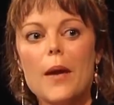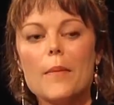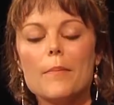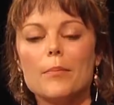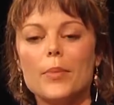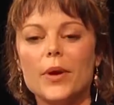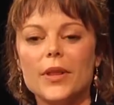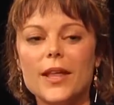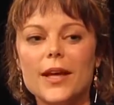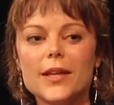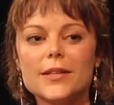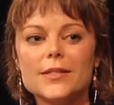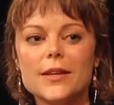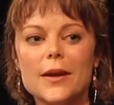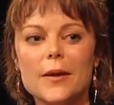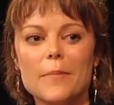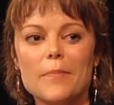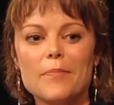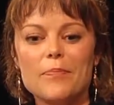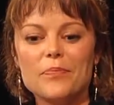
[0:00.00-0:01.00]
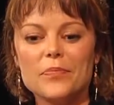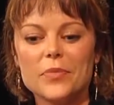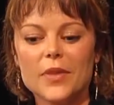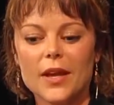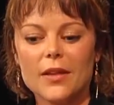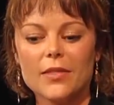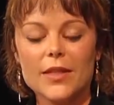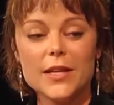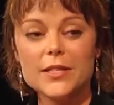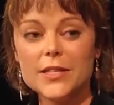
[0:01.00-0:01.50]
so
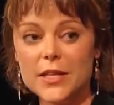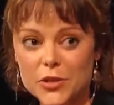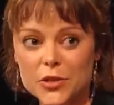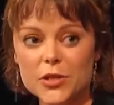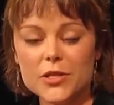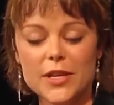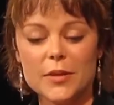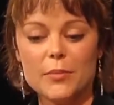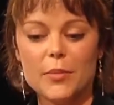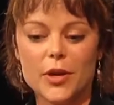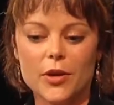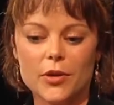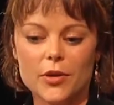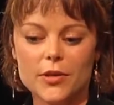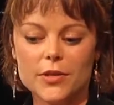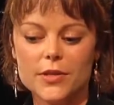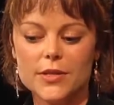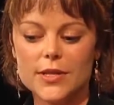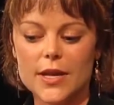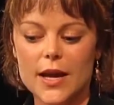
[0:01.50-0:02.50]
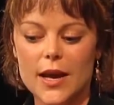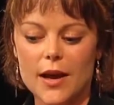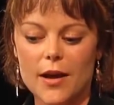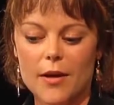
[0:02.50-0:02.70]
that's interesting because